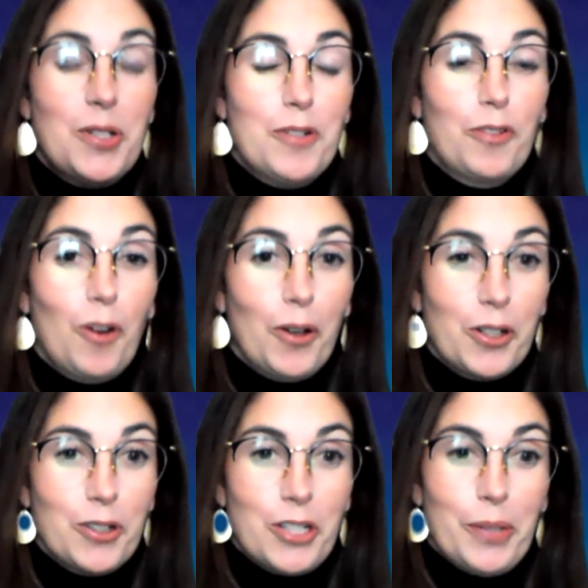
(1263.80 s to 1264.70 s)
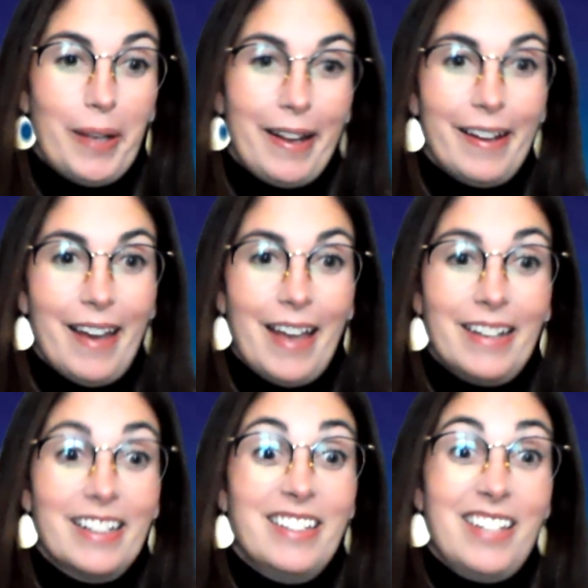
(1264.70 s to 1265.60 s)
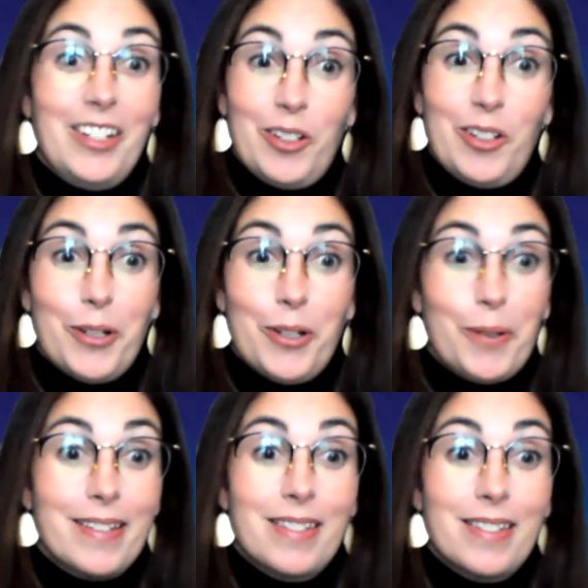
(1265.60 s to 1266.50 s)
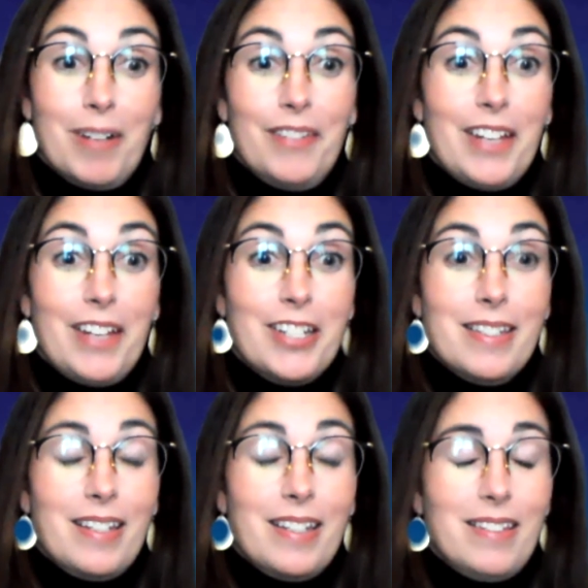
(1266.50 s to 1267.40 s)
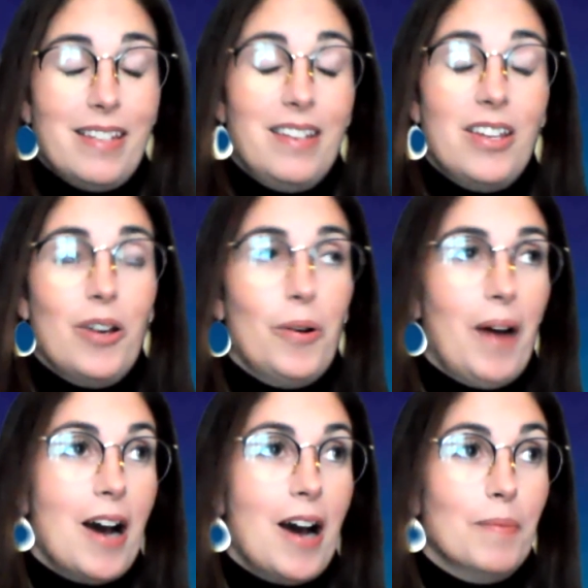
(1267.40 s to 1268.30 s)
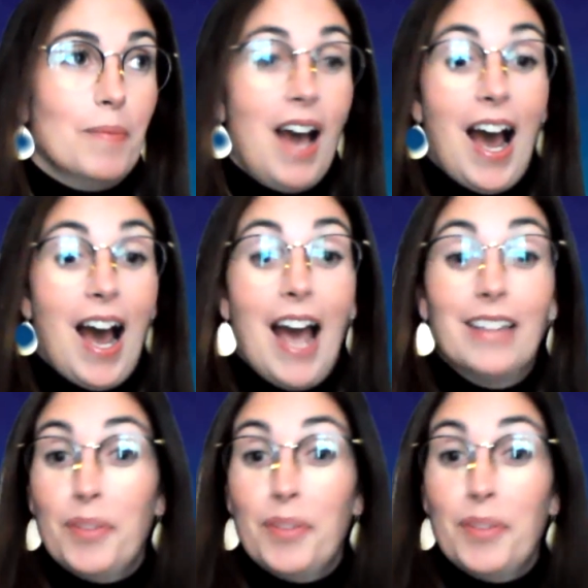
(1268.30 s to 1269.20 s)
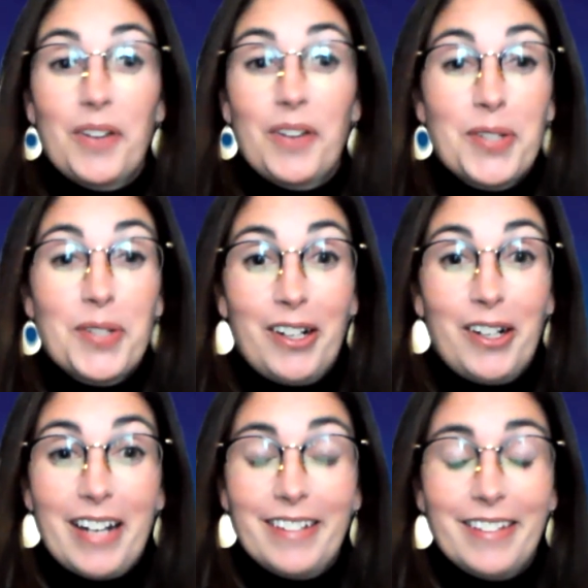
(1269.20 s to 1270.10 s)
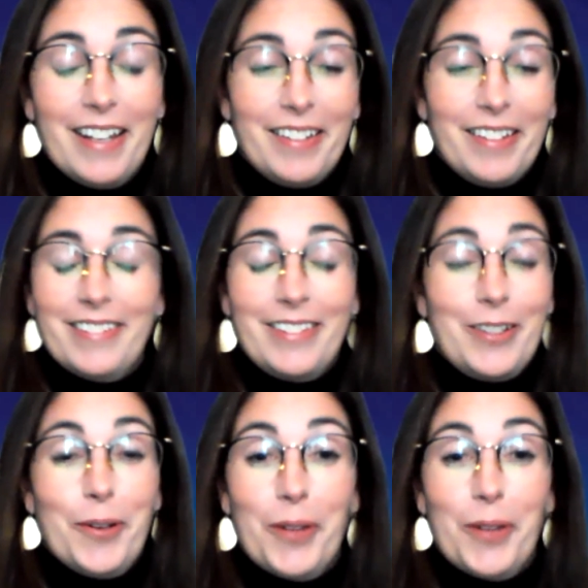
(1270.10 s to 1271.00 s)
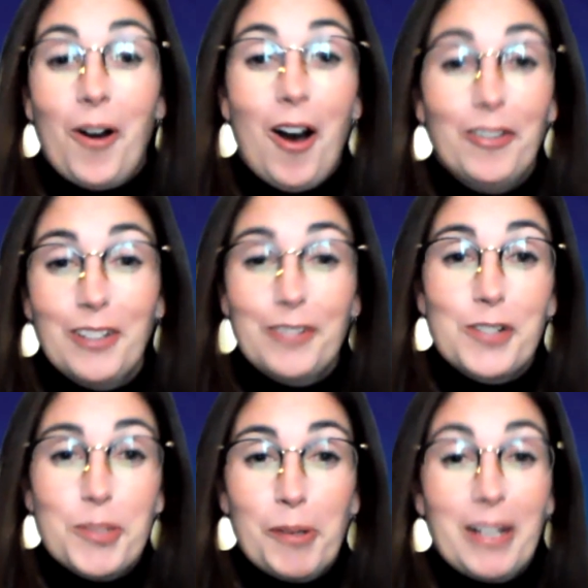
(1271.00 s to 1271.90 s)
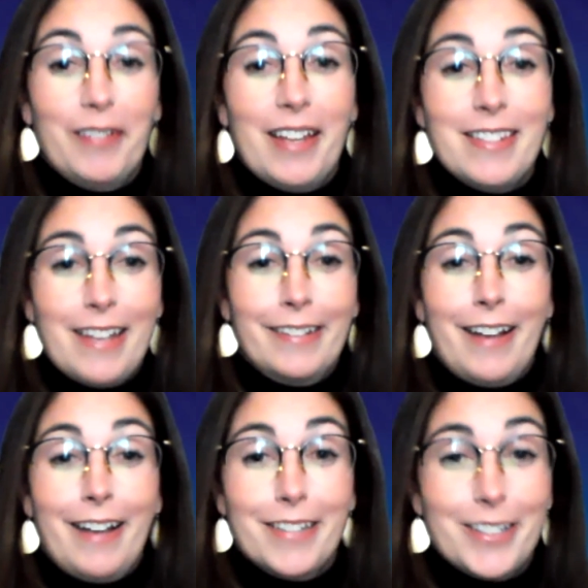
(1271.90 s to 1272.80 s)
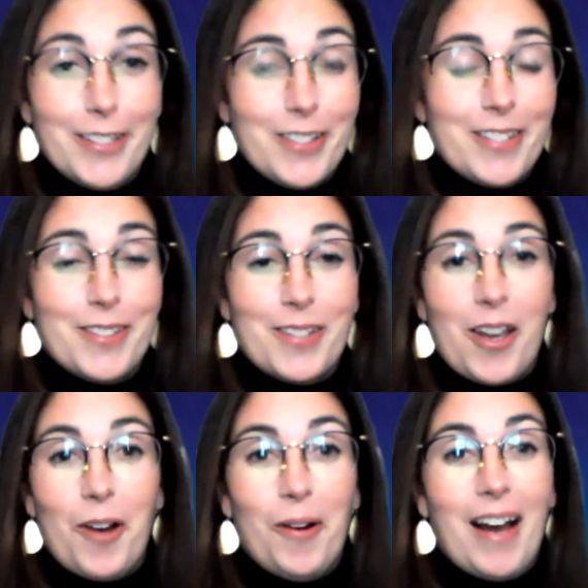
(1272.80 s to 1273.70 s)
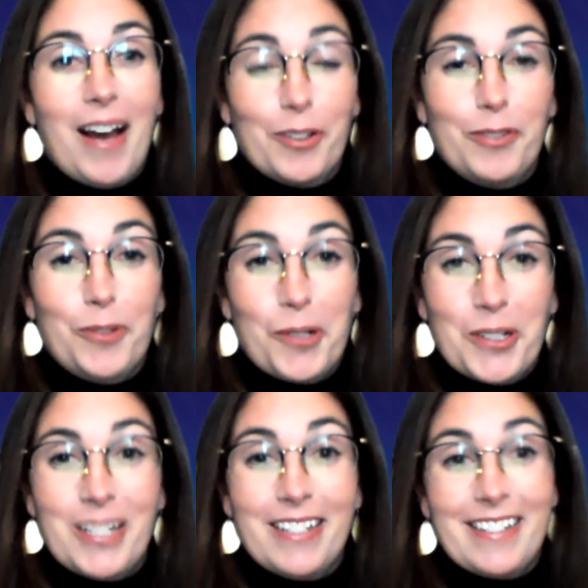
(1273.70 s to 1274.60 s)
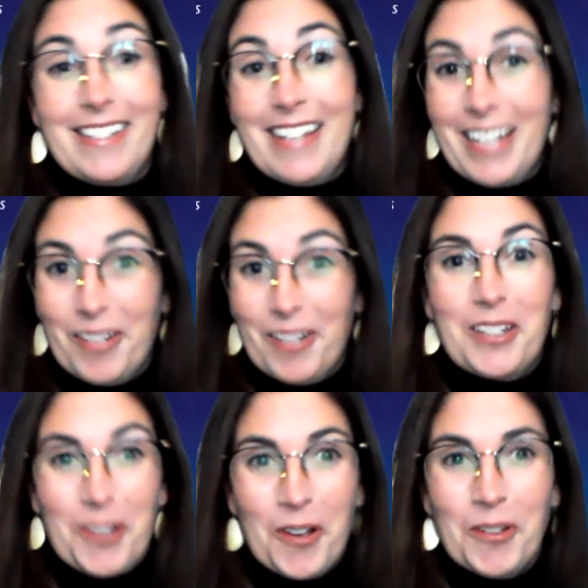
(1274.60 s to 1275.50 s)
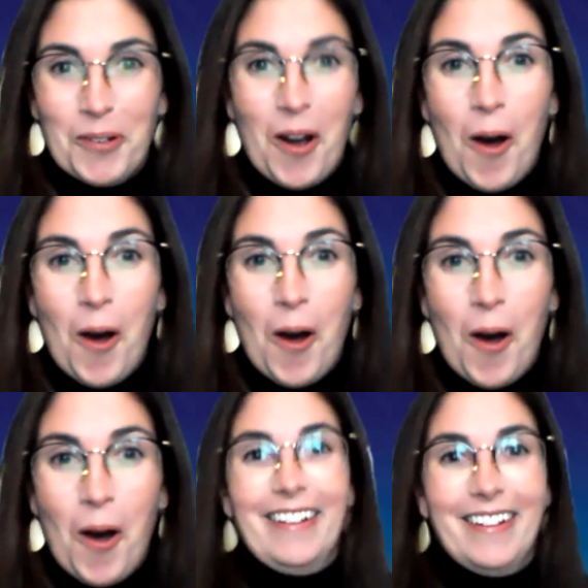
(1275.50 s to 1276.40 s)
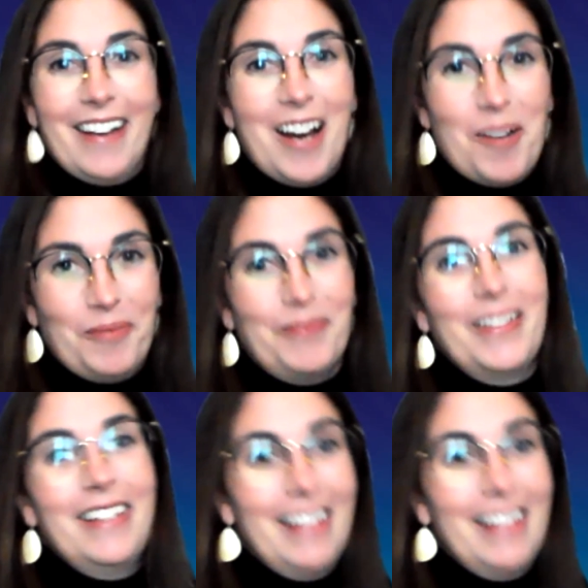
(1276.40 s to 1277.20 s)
to you for all you're doing and continue to do as the renovations continue. I love the Wells Fargo Center. I go there often for sporting events and concerts. So I look forward to seeing it when it's all done.